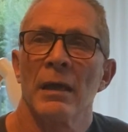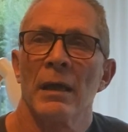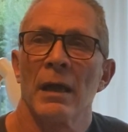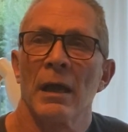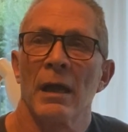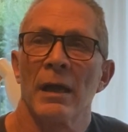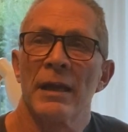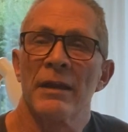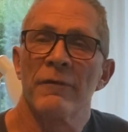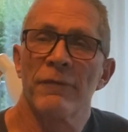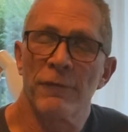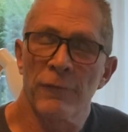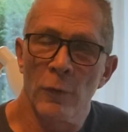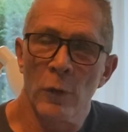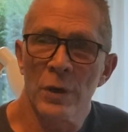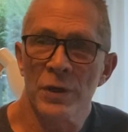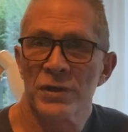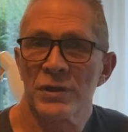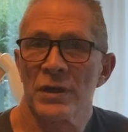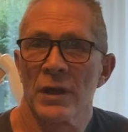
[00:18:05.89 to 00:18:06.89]

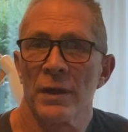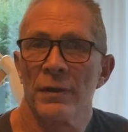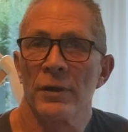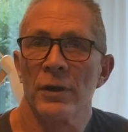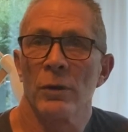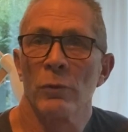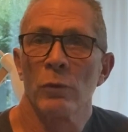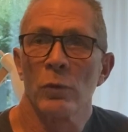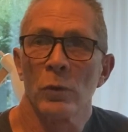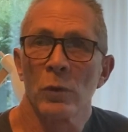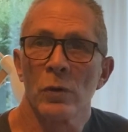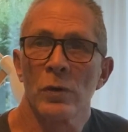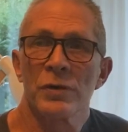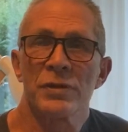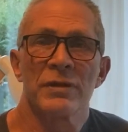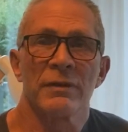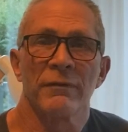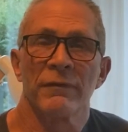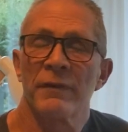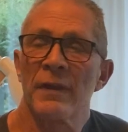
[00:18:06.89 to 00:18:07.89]
enforced on their
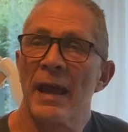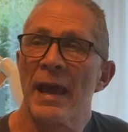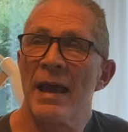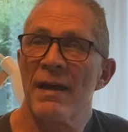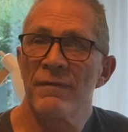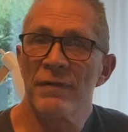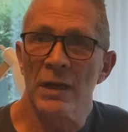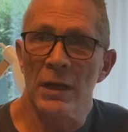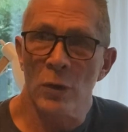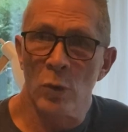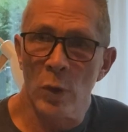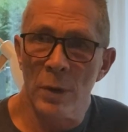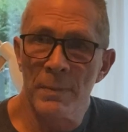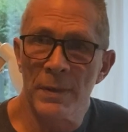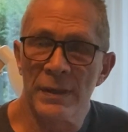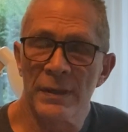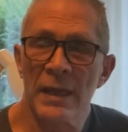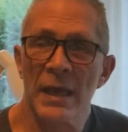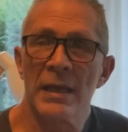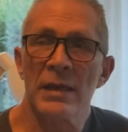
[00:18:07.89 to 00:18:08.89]
rules of the heavy
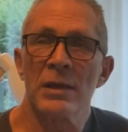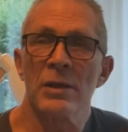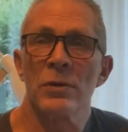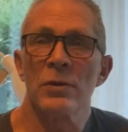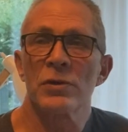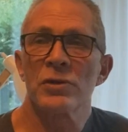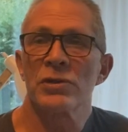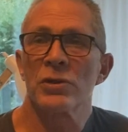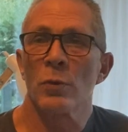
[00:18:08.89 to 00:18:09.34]
equipment they use,